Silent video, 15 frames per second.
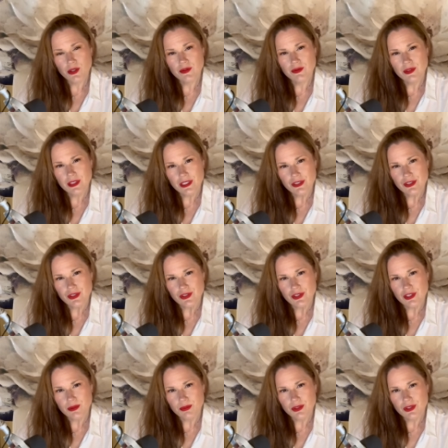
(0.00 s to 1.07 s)
of
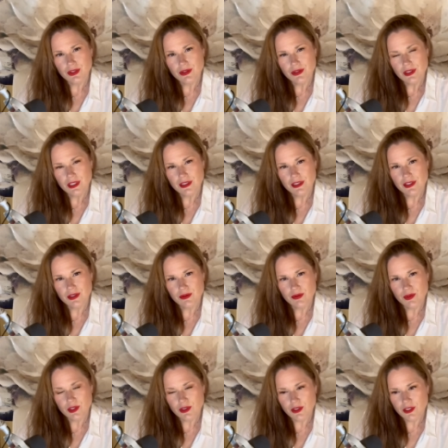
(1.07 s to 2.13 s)
relationships, it doesn't
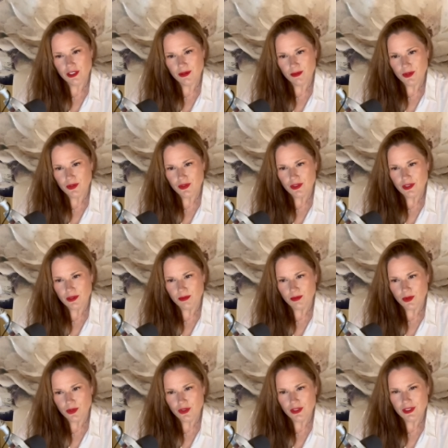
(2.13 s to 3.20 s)
feel like your most
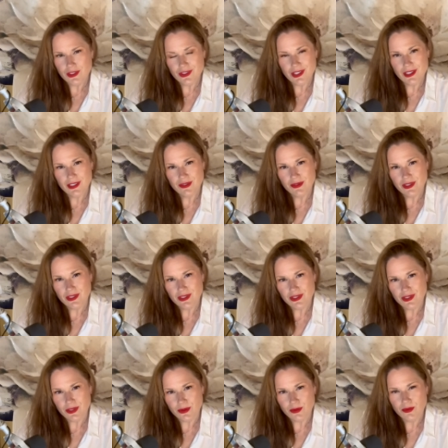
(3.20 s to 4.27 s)
emotionally satisfied
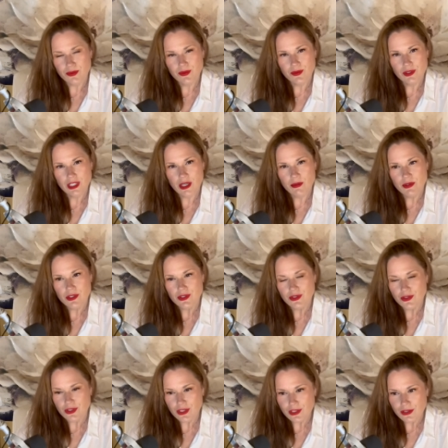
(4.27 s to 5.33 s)
self. That would
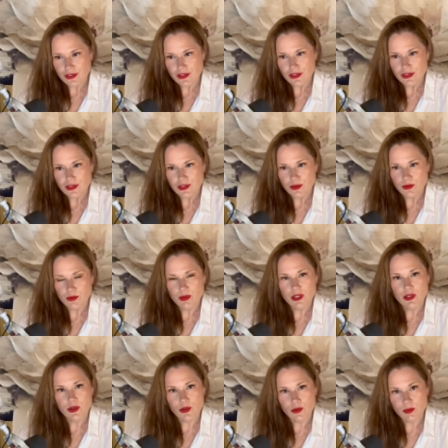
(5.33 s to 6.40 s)
suggest you would be
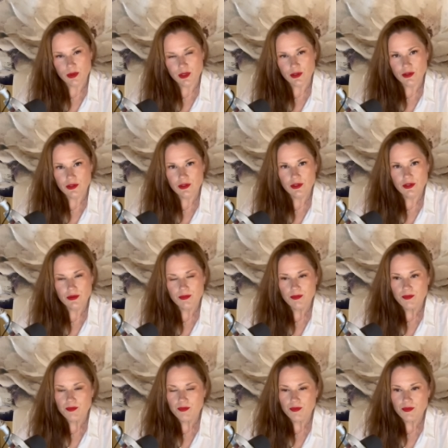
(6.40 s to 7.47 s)
open
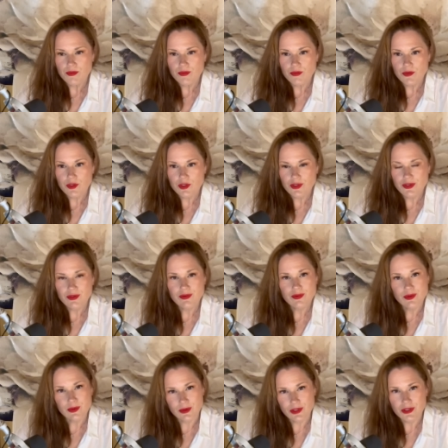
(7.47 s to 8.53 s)
to the
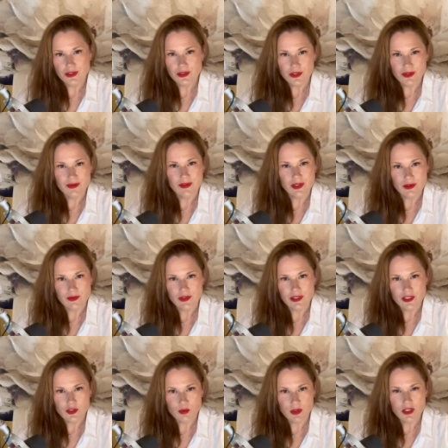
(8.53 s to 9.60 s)
fullness of love and
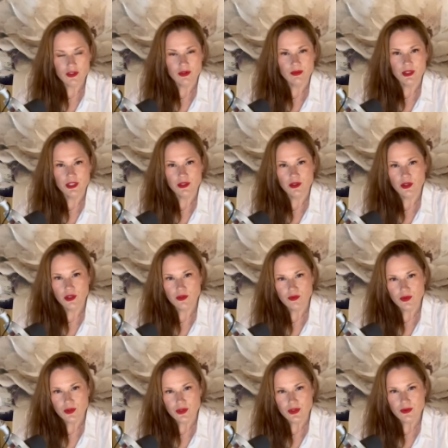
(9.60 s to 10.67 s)
the spectrum that it
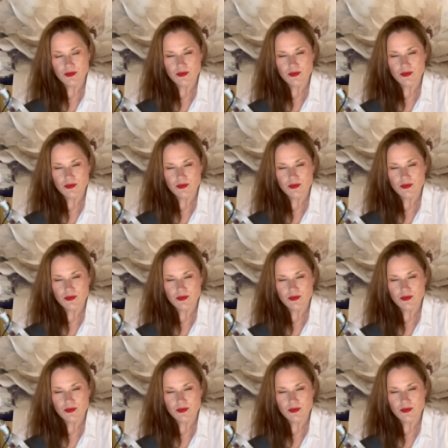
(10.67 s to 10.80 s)
offers.